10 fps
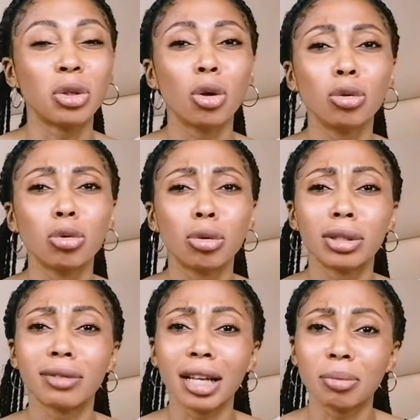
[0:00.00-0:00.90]
We don't know
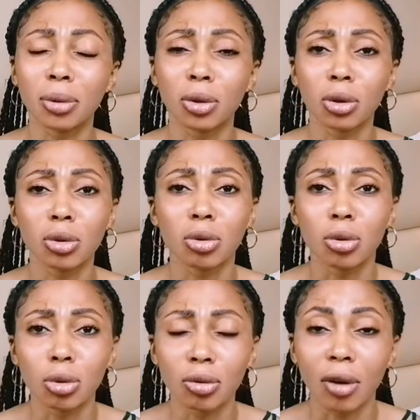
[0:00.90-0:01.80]
the right
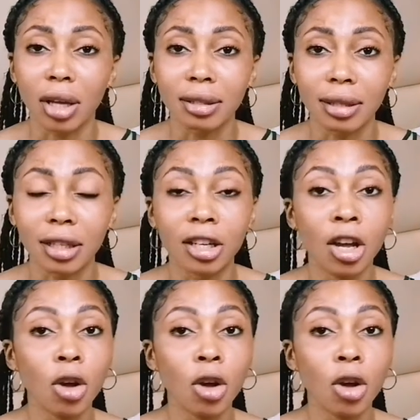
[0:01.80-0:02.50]
products to use for our skin,